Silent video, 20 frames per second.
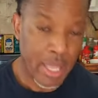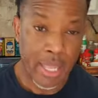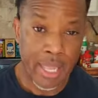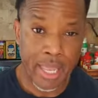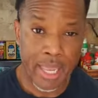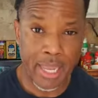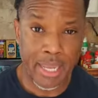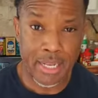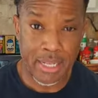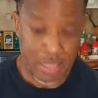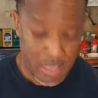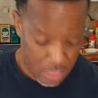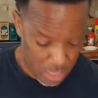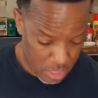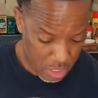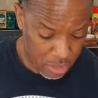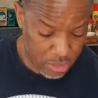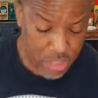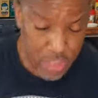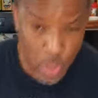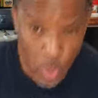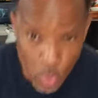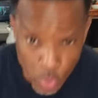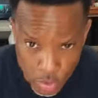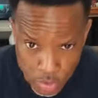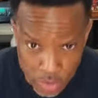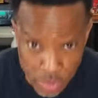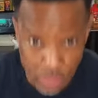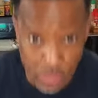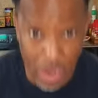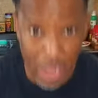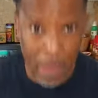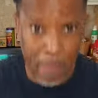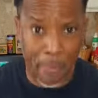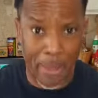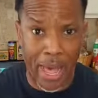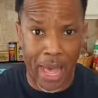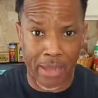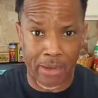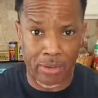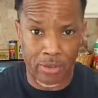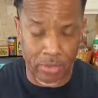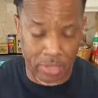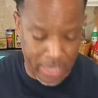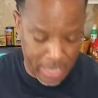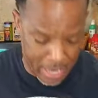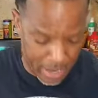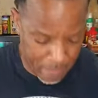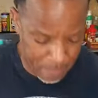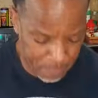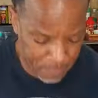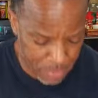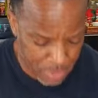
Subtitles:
in a slow cooker crock pot, okay?